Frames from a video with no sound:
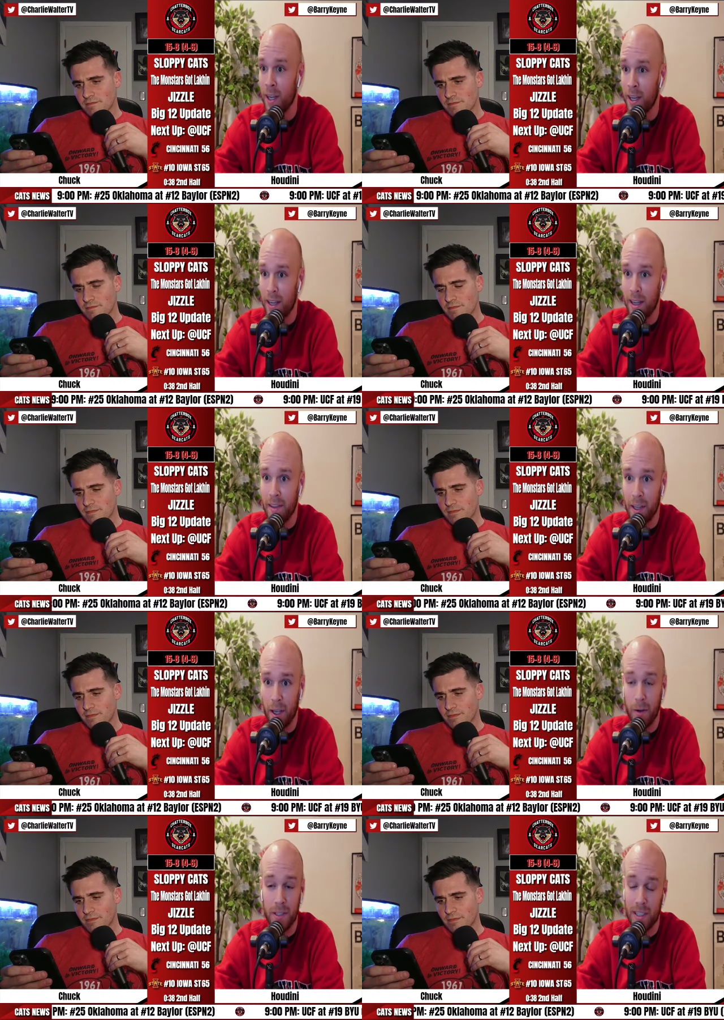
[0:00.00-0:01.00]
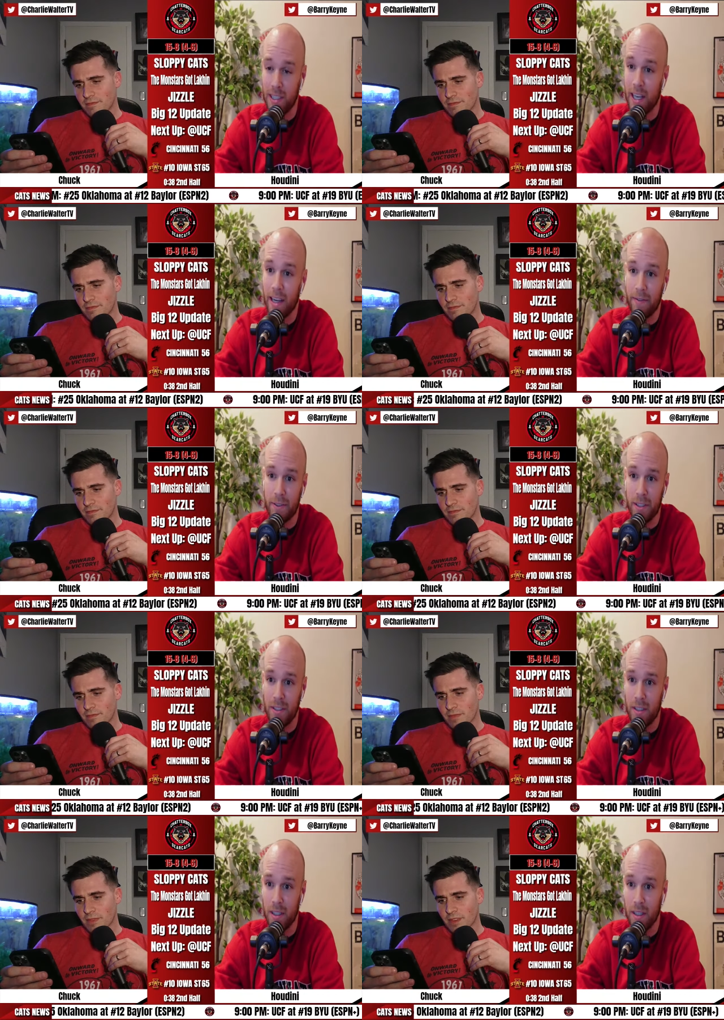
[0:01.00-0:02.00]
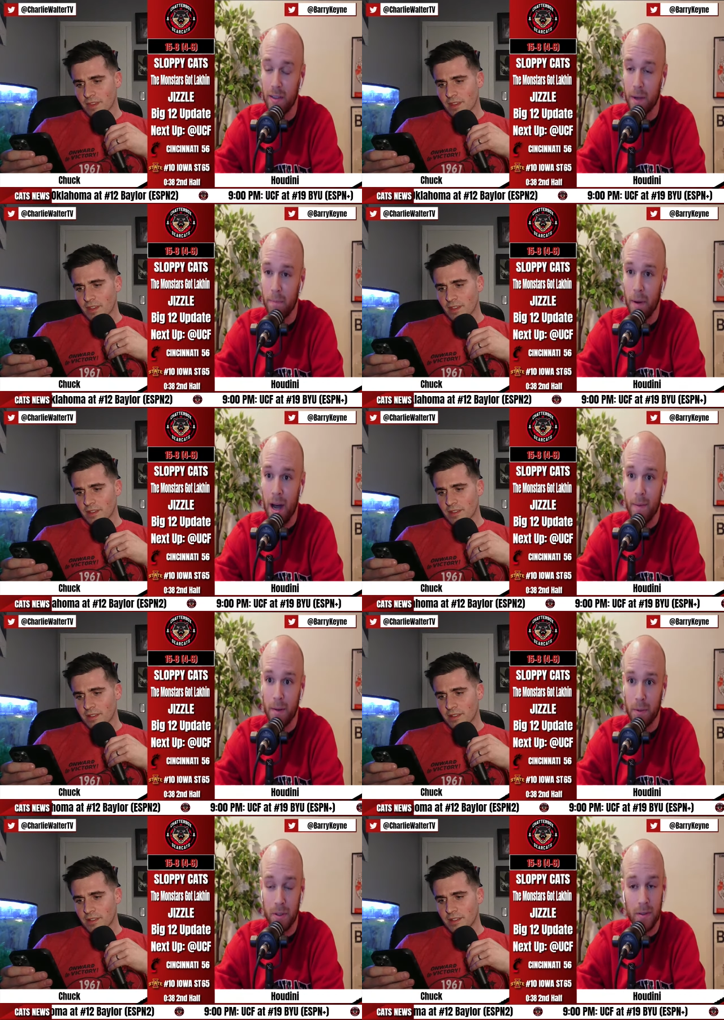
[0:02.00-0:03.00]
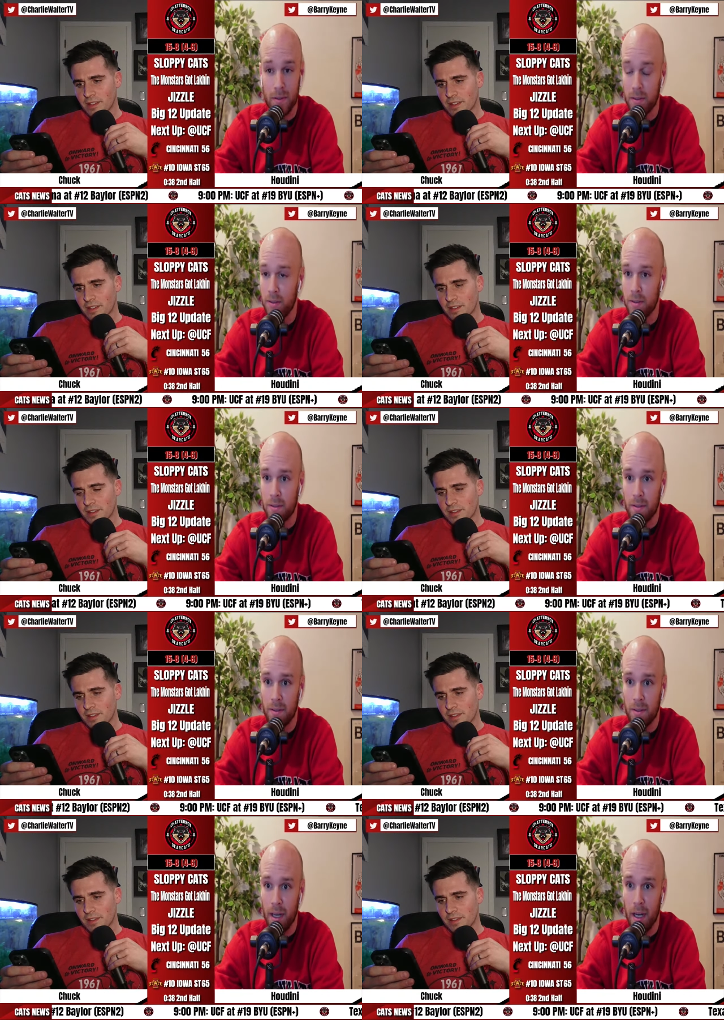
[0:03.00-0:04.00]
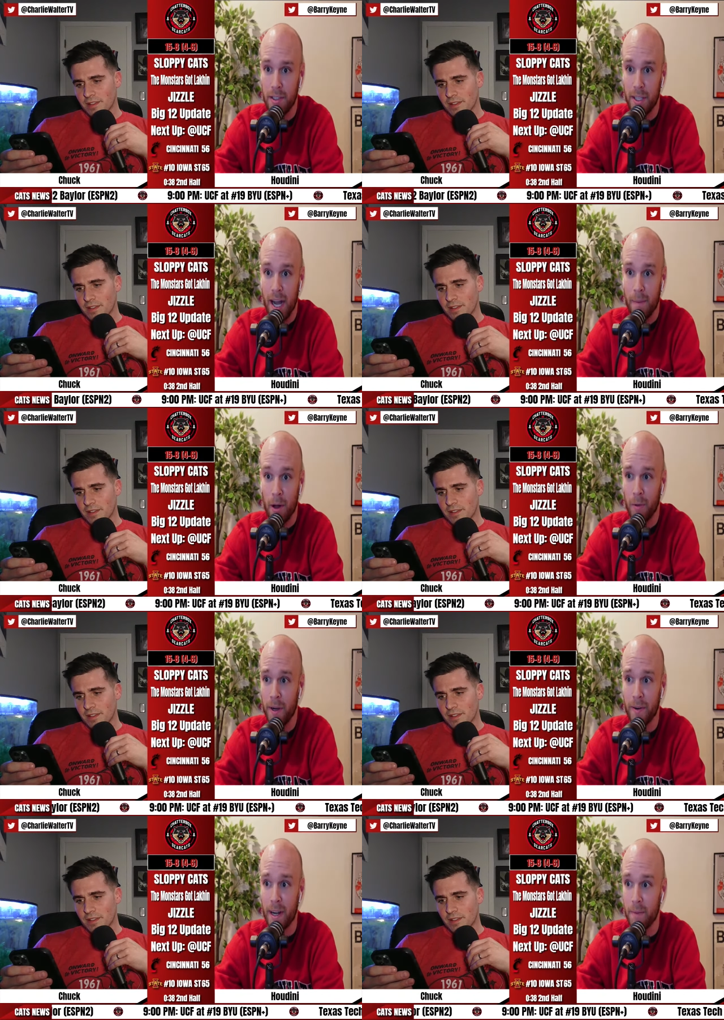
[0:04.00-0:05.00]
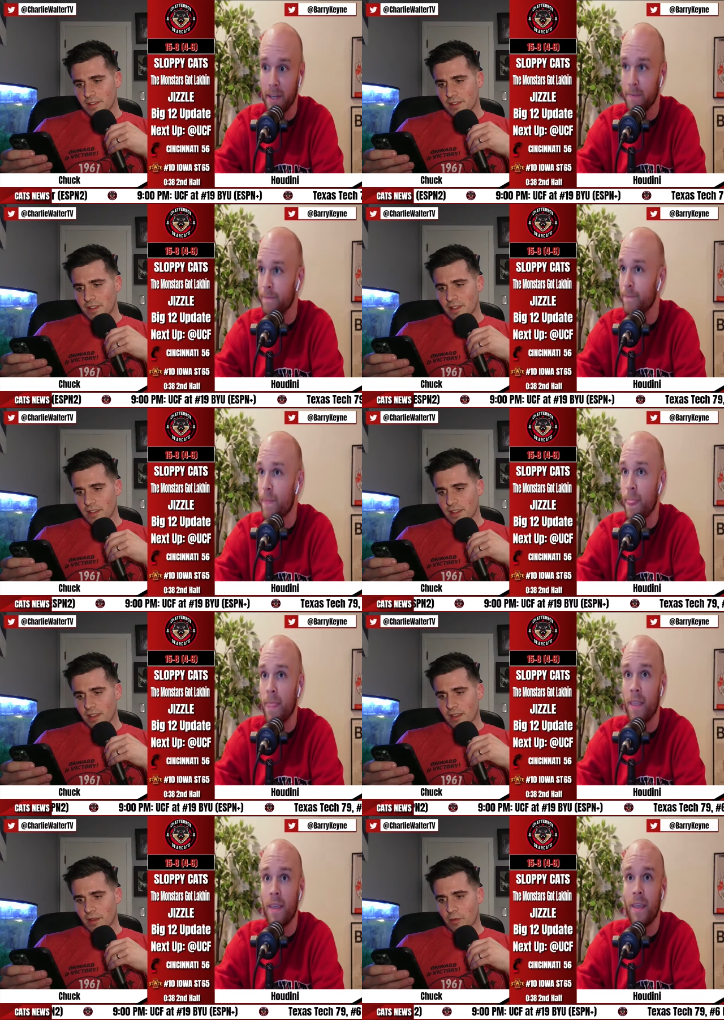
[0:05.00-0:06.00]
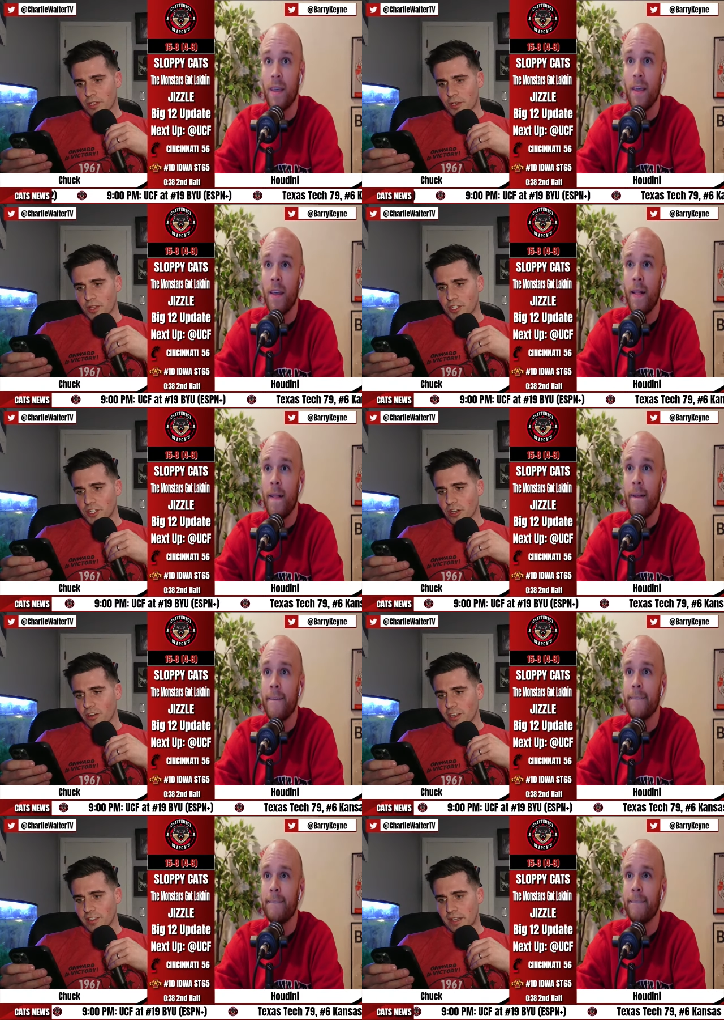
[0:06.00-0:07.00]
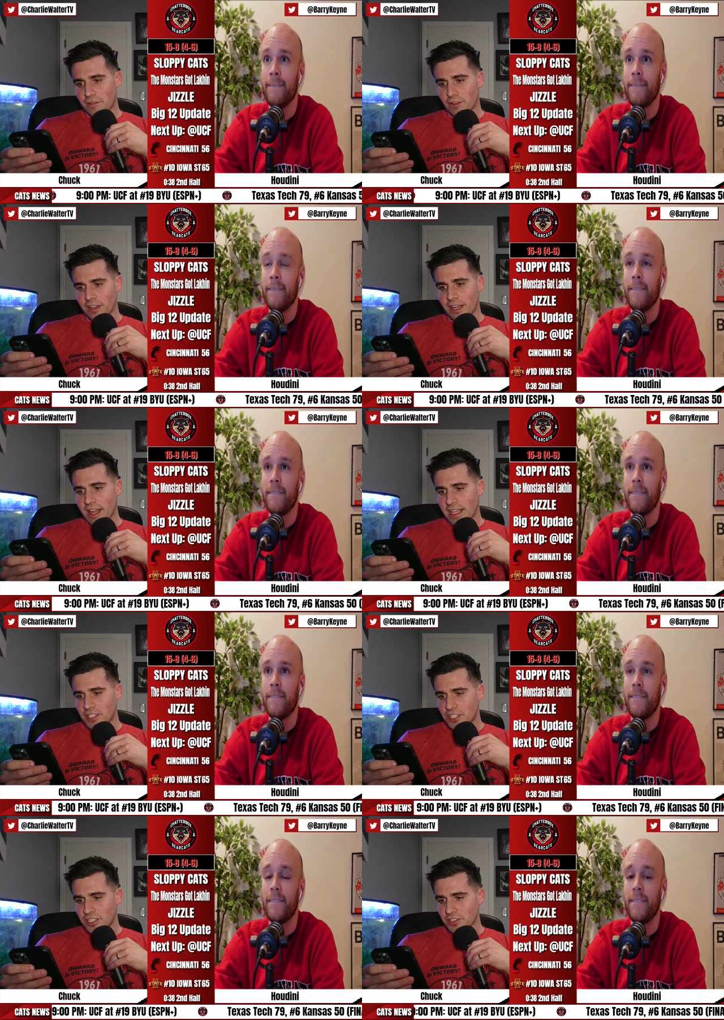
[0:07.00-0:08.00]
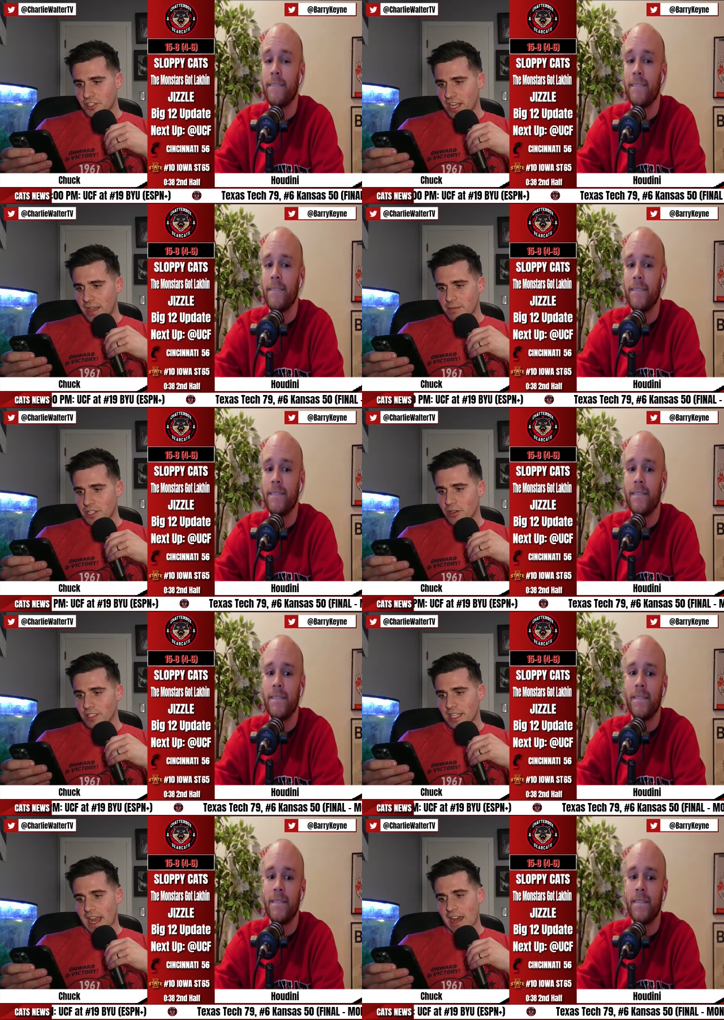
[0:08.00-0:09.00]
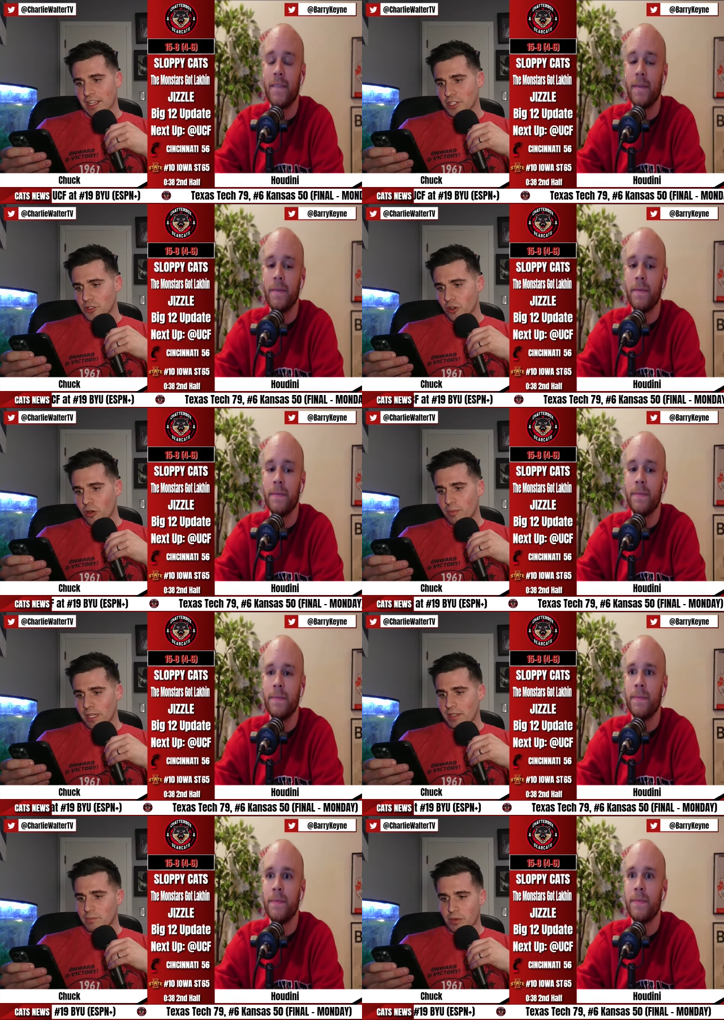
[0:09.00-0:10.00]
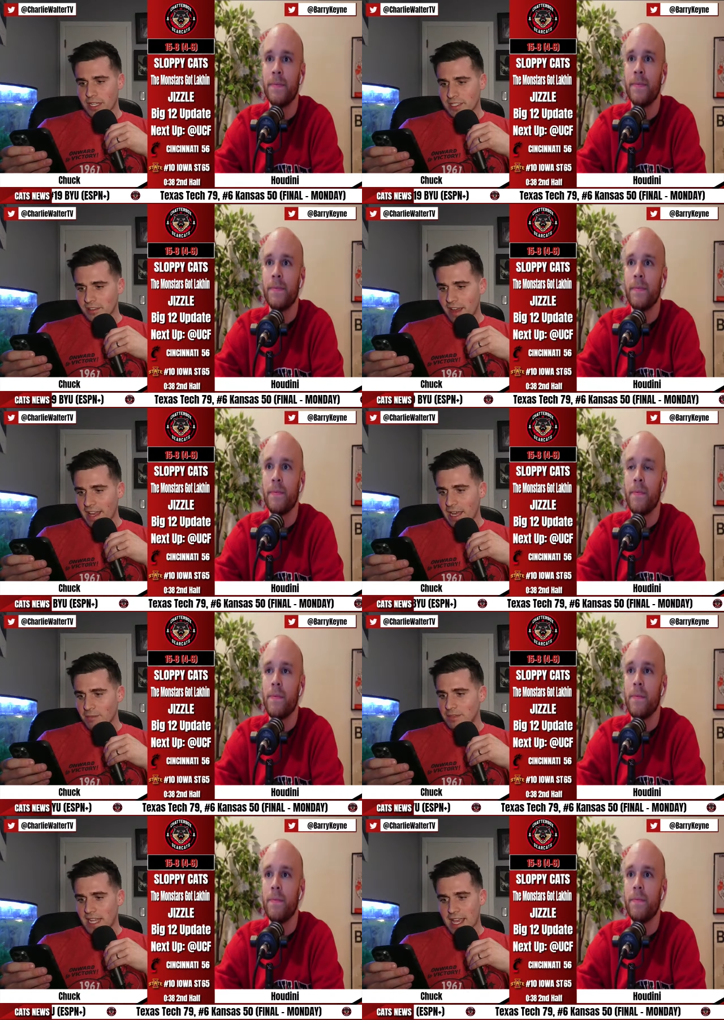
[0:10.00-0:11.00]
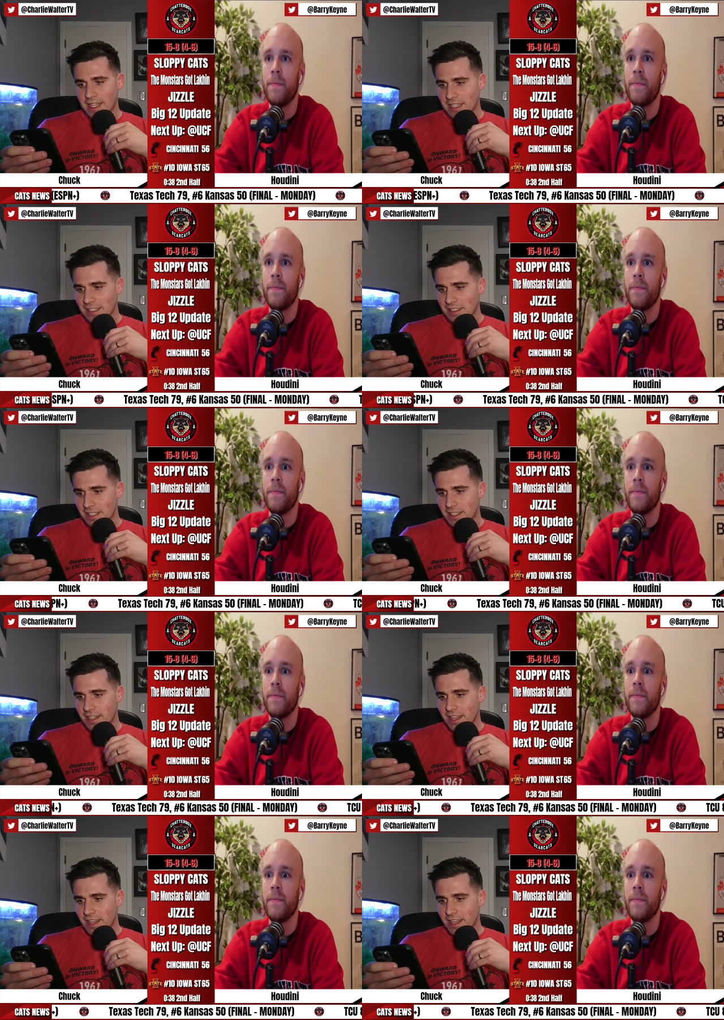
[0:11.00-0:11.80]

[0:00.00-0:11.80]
Speaker 1: and the coaching staff. Just an abominable job all the way around, man.
Speaker 2: We're doing the show a little differently today as Jizzle James goes in out of control. Bricks a layup. Dan gets it.